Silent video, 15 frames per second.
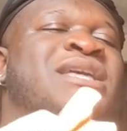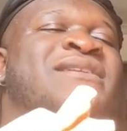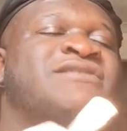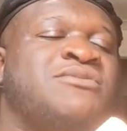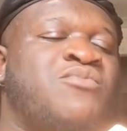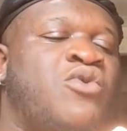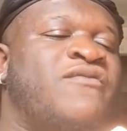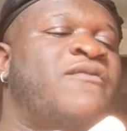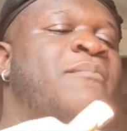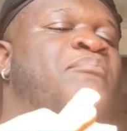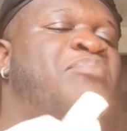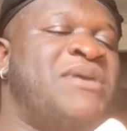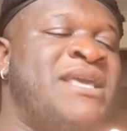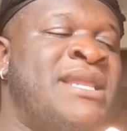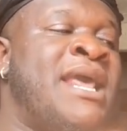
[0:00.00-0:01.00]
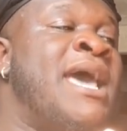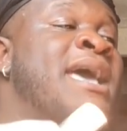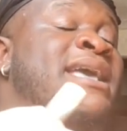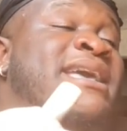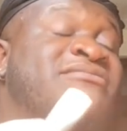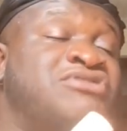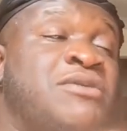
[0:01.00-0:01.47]
gives it more of a beat,
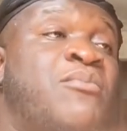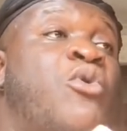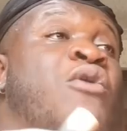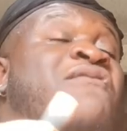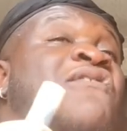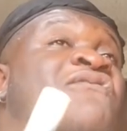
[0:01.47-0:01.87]
gives it more of a